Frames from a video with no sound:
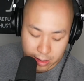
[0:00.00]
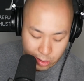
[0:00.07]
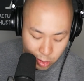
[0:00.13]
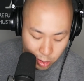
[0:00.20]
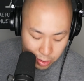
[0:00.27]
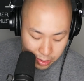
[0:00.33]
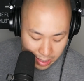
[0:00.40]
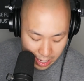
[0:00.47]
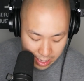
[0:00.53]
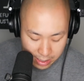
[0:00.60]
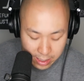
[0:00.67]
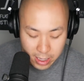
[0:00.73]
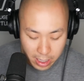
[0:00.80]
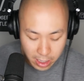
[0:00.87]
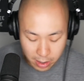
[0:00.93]
during that
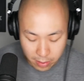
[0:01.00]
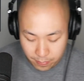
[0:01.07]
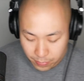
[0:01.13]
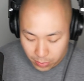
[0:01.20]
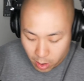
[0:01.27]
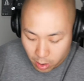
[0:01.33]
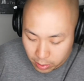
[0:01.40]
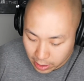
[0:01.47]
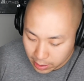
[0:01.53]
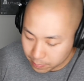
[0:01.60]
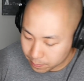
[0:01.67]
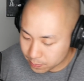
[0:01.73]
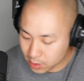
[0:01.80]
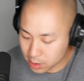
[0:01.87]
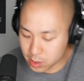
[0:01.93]
year. Okay,
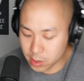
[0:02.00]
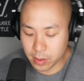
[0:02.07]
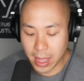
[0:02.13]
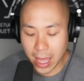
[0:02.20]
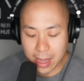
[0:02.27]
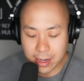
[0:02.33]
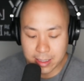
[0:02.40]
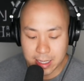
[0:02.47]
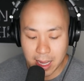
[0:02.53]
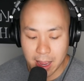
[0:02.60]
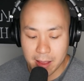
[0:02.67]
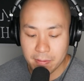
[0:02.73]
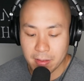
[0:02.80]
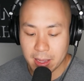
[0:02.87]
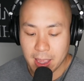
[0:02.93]
so that is kind
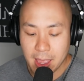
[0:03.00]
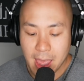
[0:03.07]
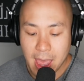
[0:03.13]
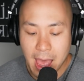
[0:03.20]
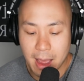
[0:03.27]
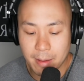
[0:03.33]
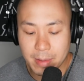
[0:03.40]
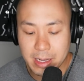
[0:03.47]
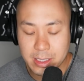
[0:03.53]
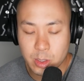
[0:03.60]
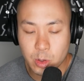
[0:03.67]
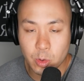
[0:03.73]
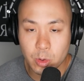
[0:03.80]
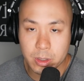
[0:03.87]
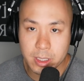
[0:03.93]
of like how many
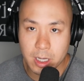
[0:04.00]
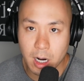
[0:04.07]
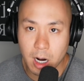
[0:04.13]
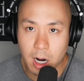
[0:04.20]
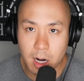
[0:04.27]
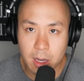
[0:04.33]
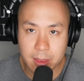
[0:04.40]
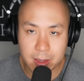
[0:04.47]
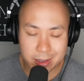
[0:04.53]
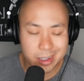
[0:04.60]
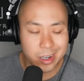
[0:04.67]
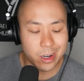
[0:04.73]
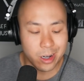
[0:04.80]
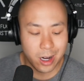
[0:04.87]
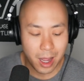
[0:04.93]
schools there are, the
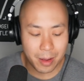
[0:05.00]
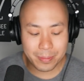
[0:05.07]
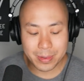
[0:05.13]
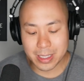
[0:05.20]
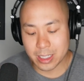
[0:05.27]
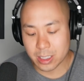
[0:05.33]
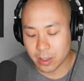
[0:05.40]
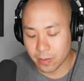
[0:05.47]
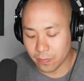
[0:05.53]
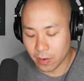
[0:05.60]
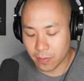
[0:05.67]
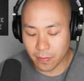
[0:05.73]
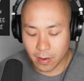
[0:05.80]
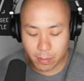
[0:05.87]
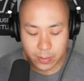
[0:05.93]
current competition for
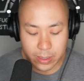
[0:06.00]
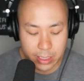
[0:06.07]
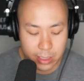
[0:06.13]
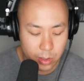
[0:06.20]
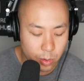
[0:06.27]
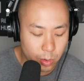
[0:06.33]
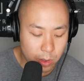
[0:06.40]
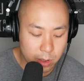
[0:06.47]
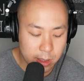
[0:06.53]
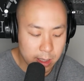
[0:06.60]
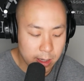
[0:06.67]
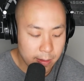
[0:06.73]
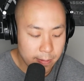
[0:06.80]
pharmacy schools.